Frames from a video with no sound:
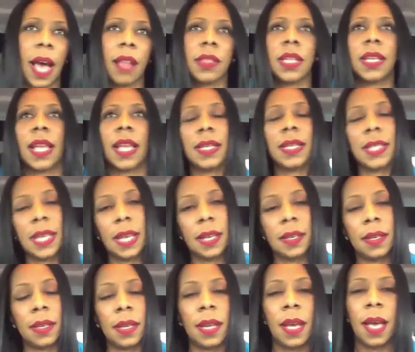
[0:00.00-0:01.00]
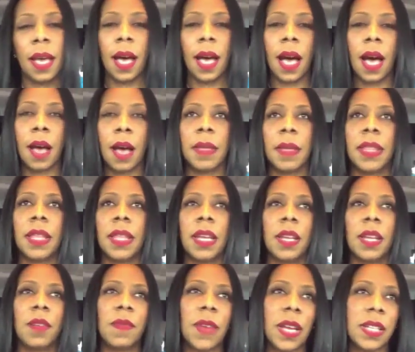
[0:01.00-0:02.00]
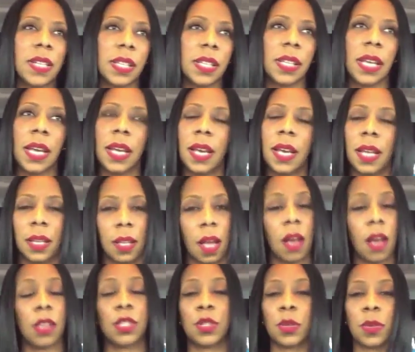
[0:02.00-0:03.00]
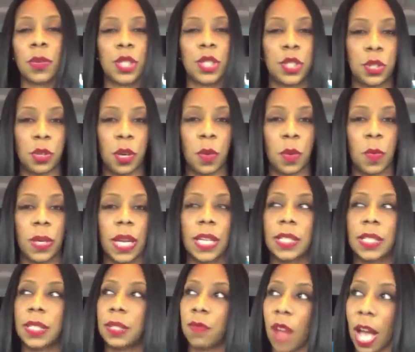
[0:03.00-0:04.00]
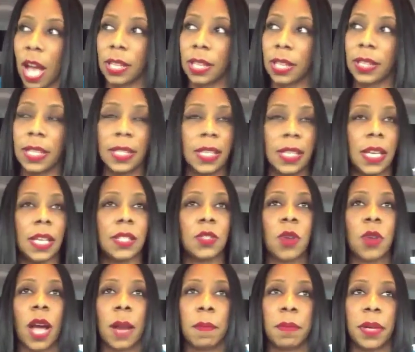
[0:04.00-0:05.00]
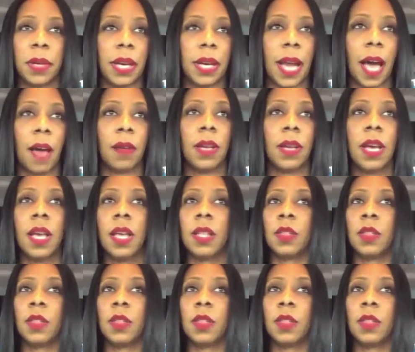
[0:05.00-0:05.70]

Then they didn't. And then eventually, long story short, when they finally did try to put it out,